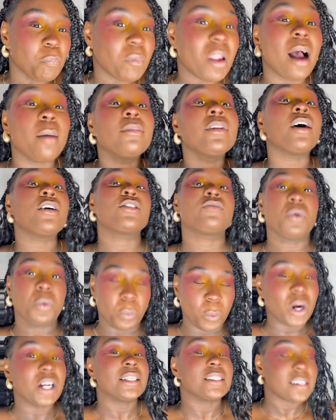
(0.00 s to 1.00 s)
I'm lost for
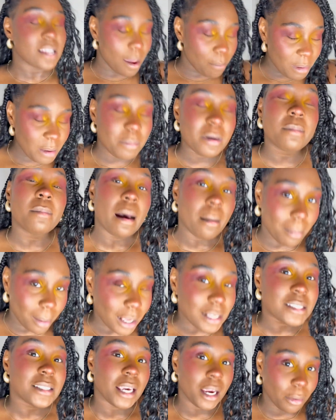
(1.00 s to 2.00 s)
words. Let me put my
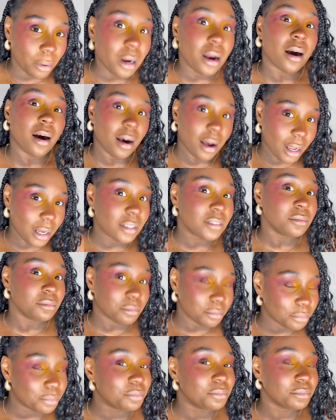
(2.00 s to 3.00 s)
mascara on
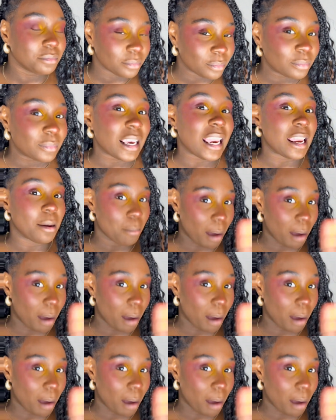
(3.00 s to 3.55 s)
and